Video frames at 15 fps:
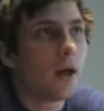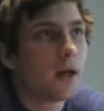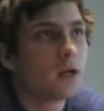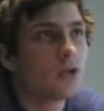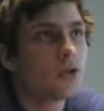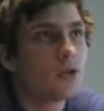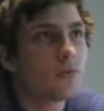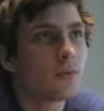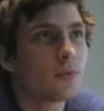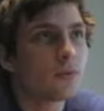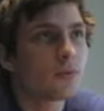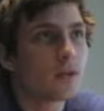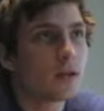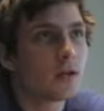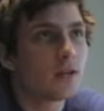energy from the
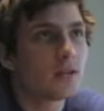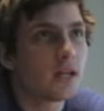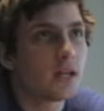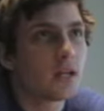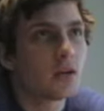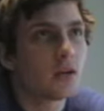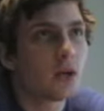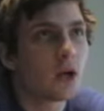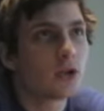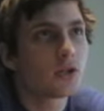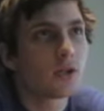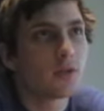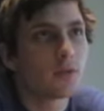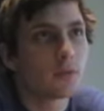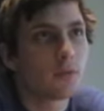sun is taken
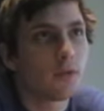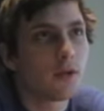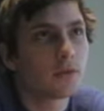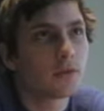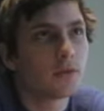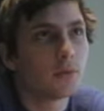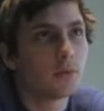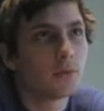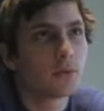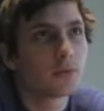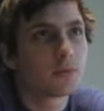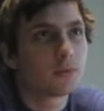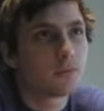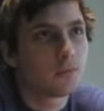largely from fossil fuels,